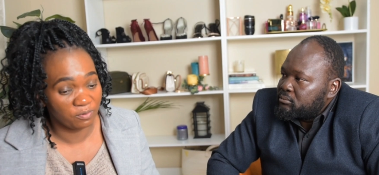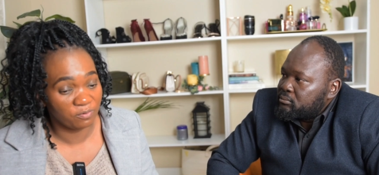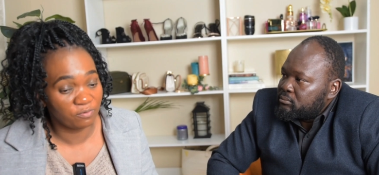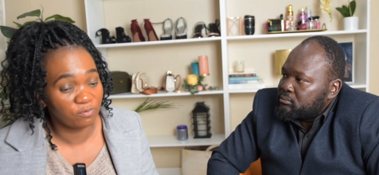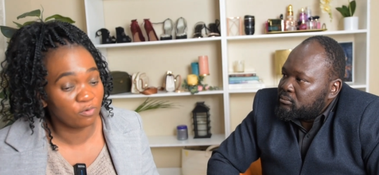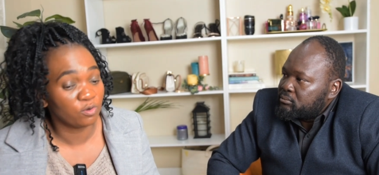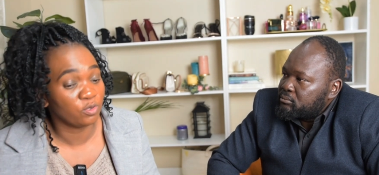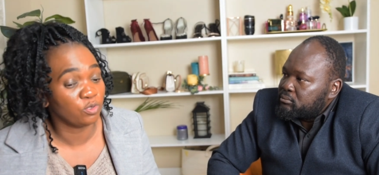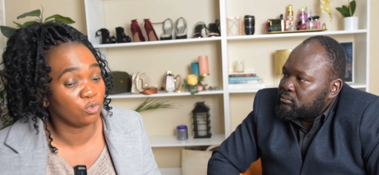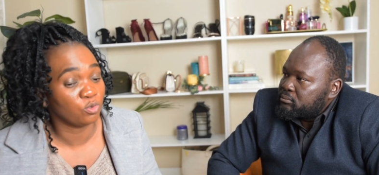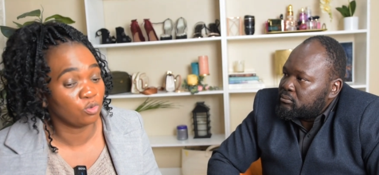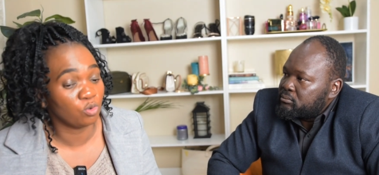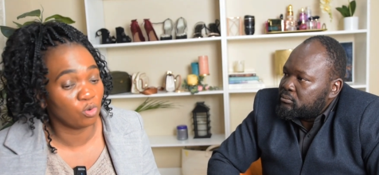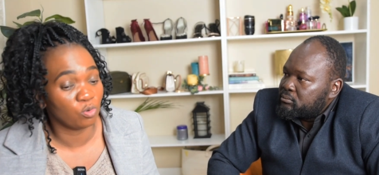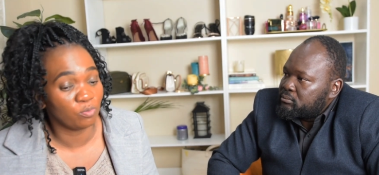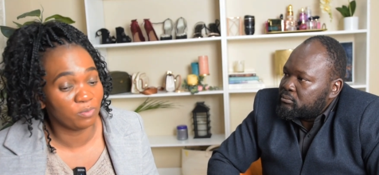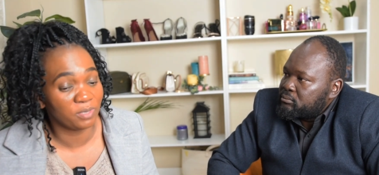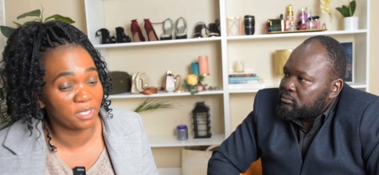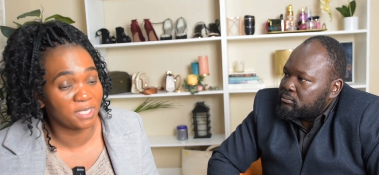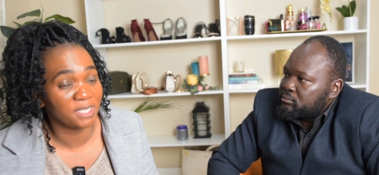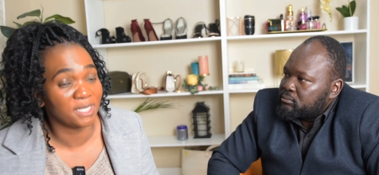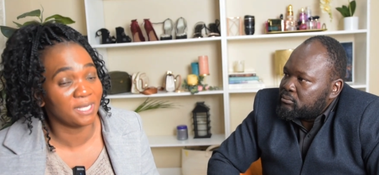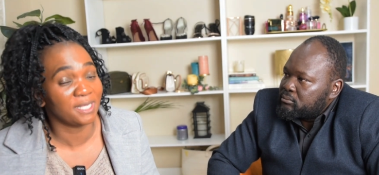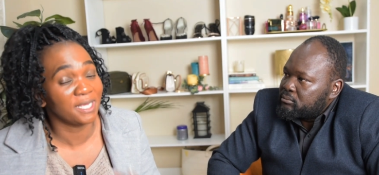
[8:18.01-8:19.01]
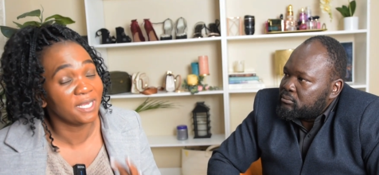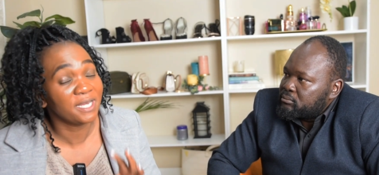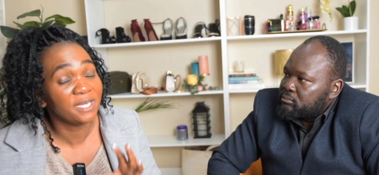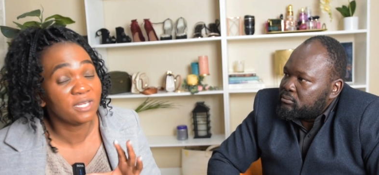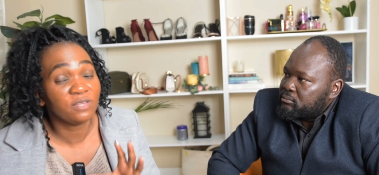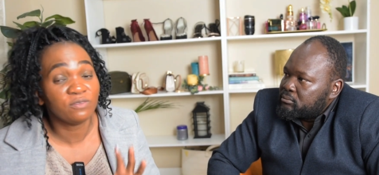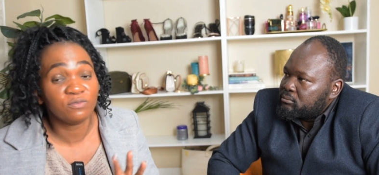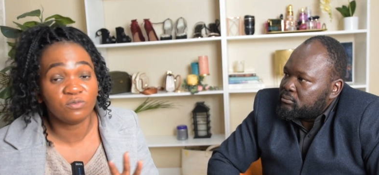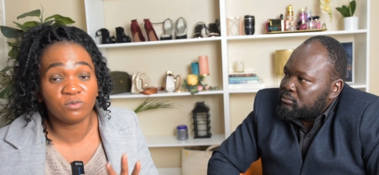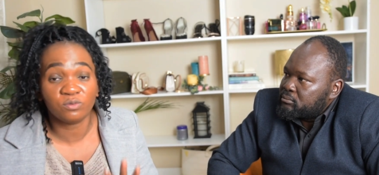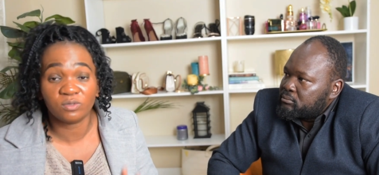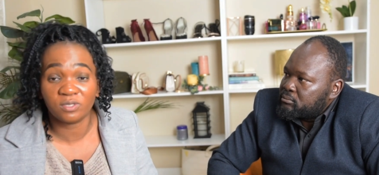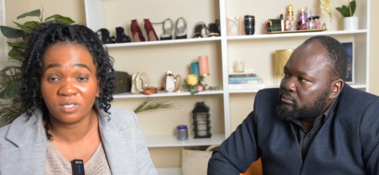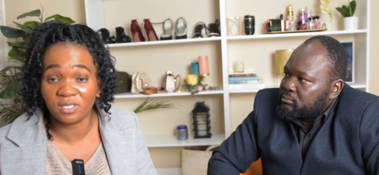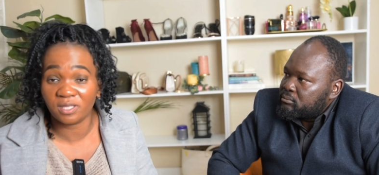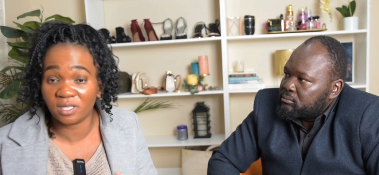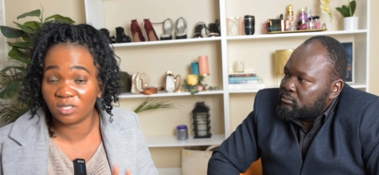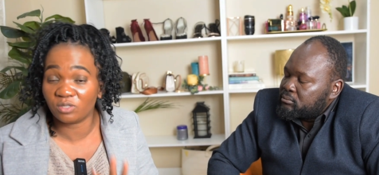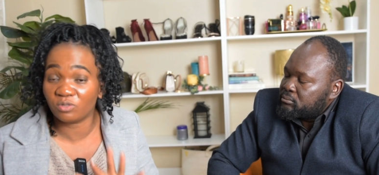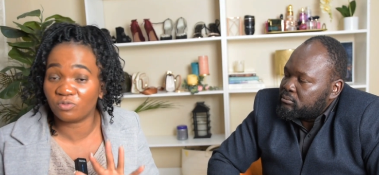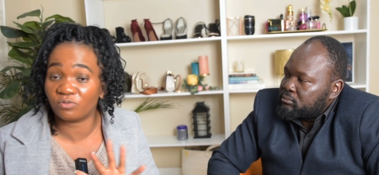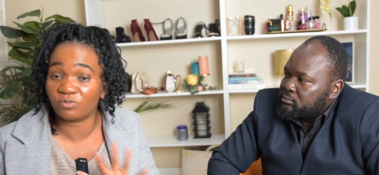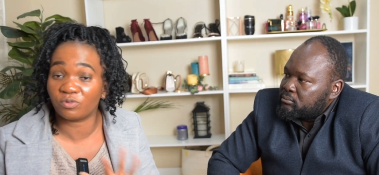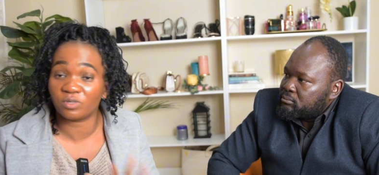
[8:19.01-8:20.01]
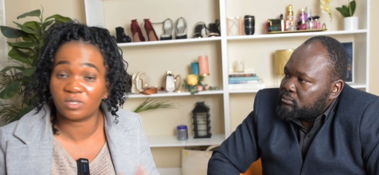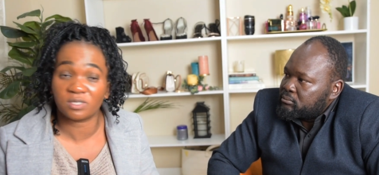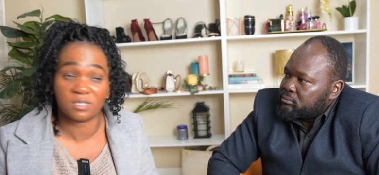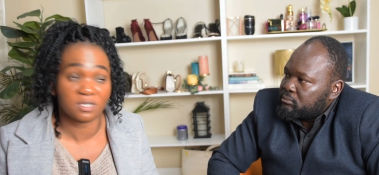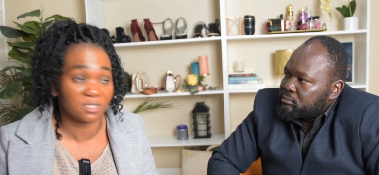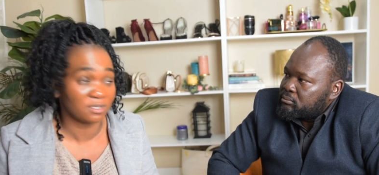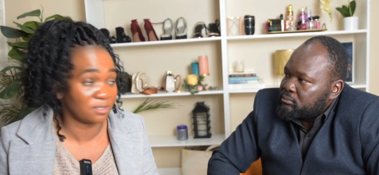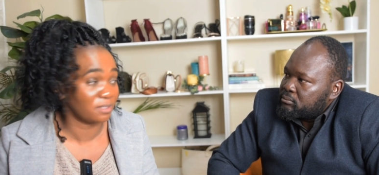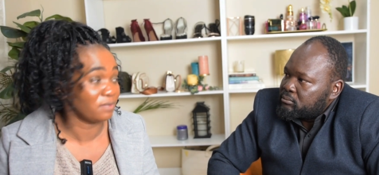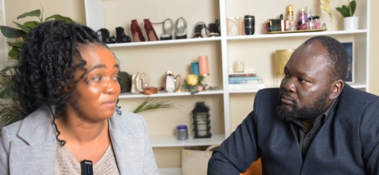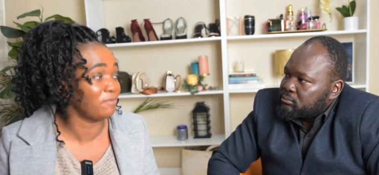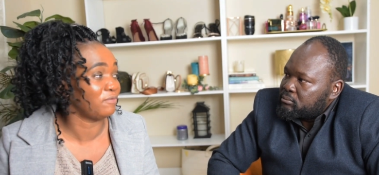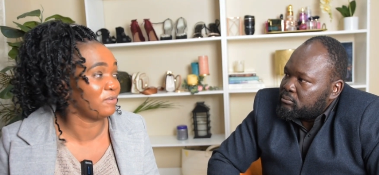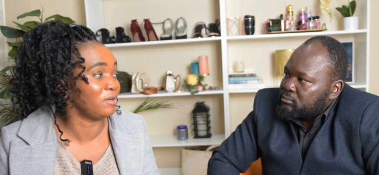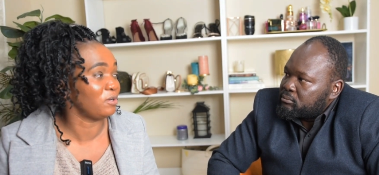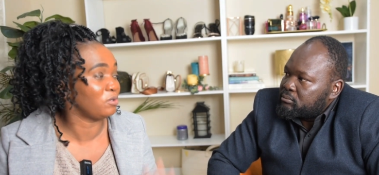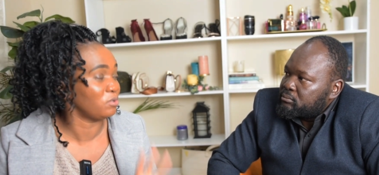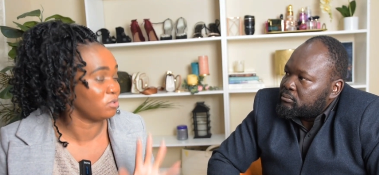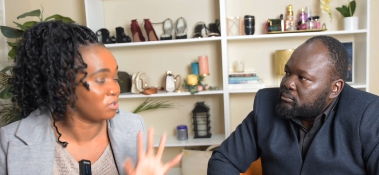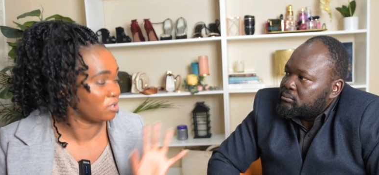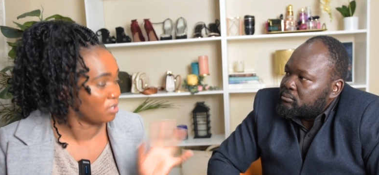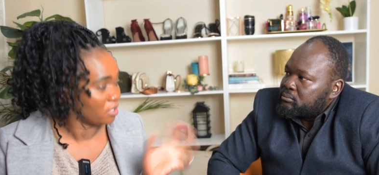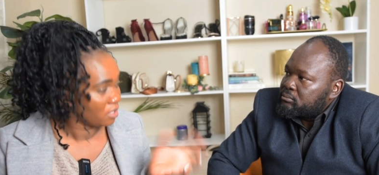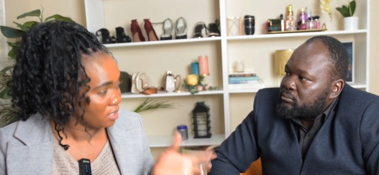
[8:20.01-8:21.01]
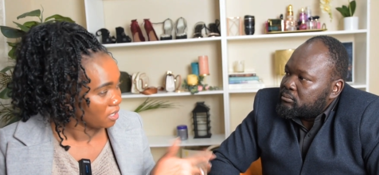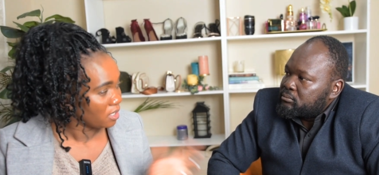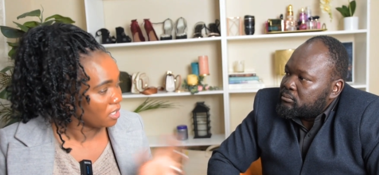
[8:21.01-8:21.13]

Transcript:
Speaker 1: before you commit then if you see that you've got the same values